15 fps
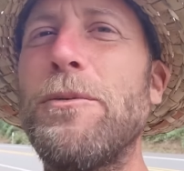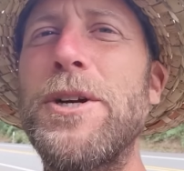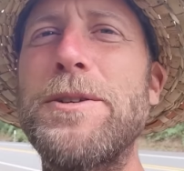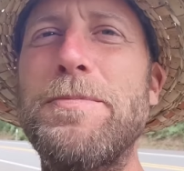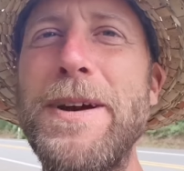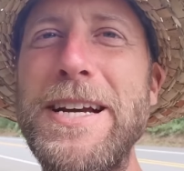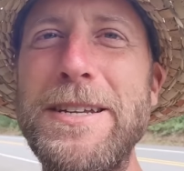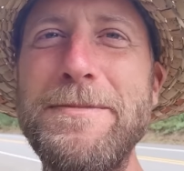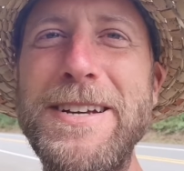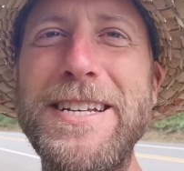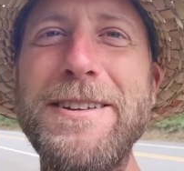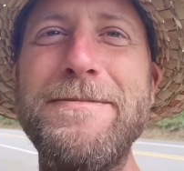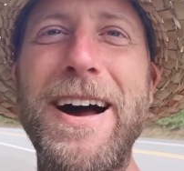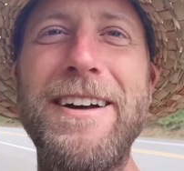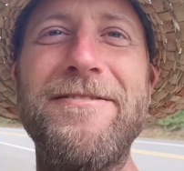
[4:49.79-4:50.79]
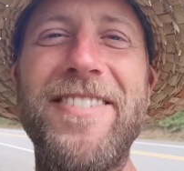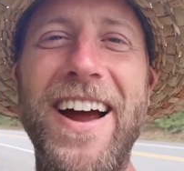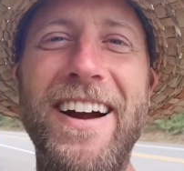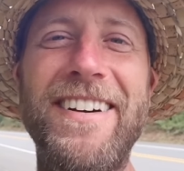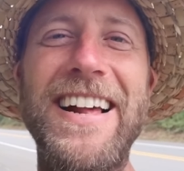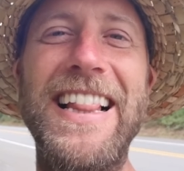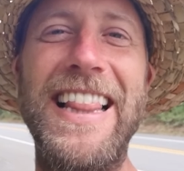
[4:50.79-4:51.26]
Which brings me to my
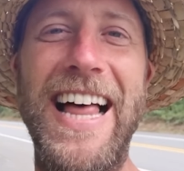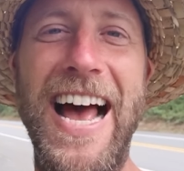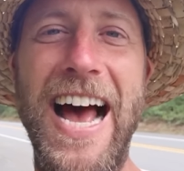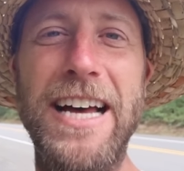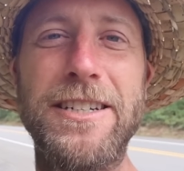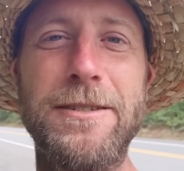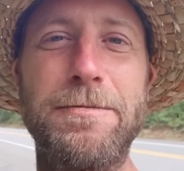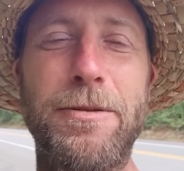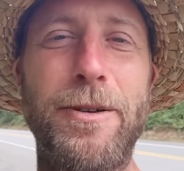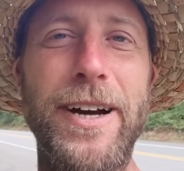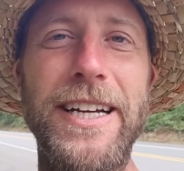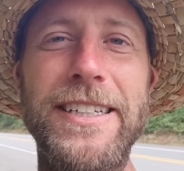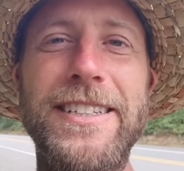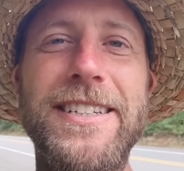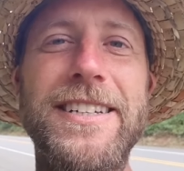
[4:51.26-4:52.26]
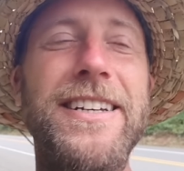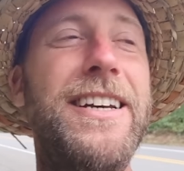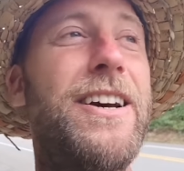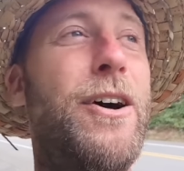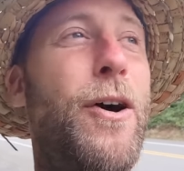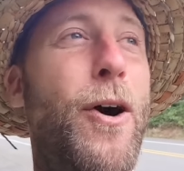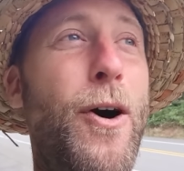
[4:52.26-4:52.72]
very last point.
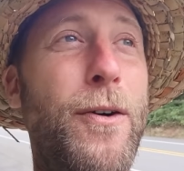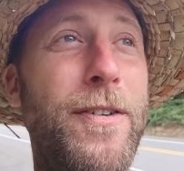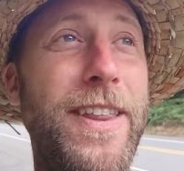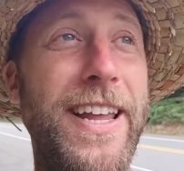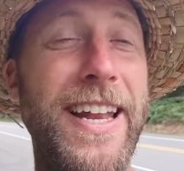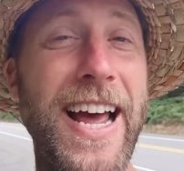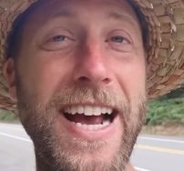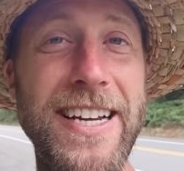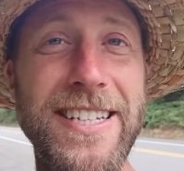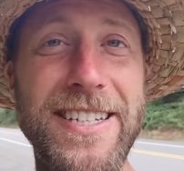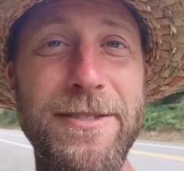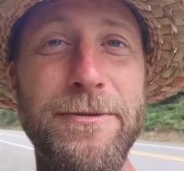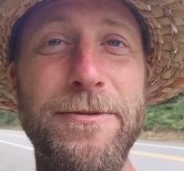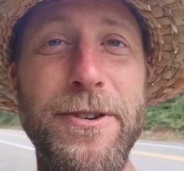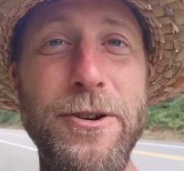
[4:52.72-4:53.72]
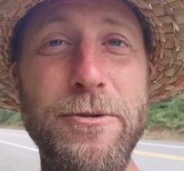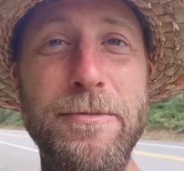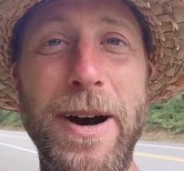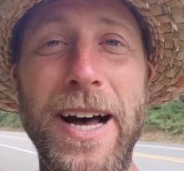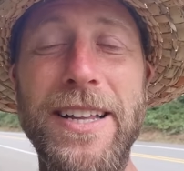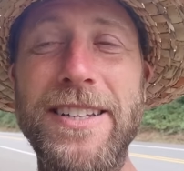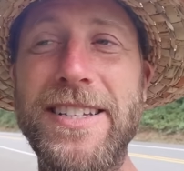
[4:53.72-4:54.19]
Over the next few
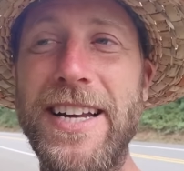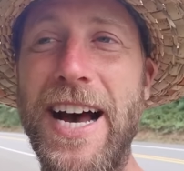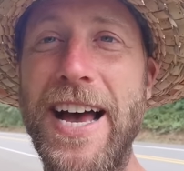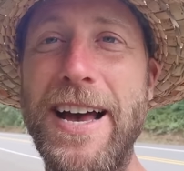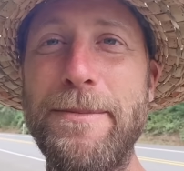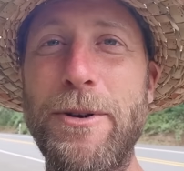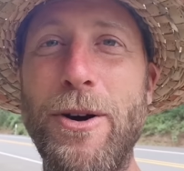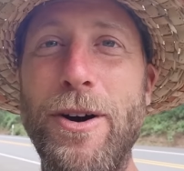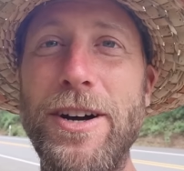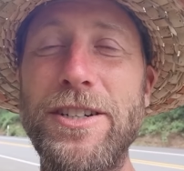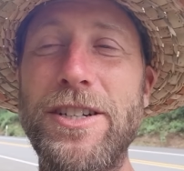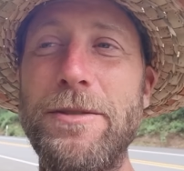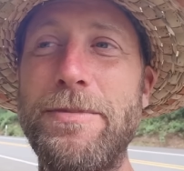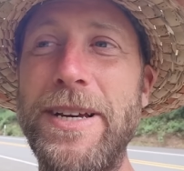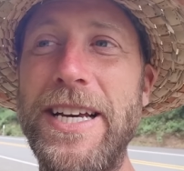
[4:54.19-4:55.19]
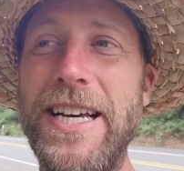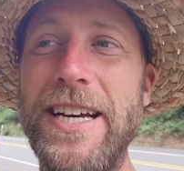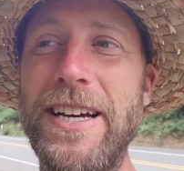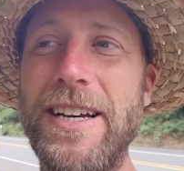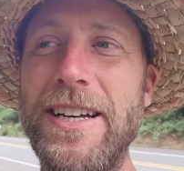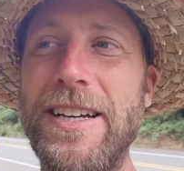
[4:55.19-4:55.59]
months, I am going to be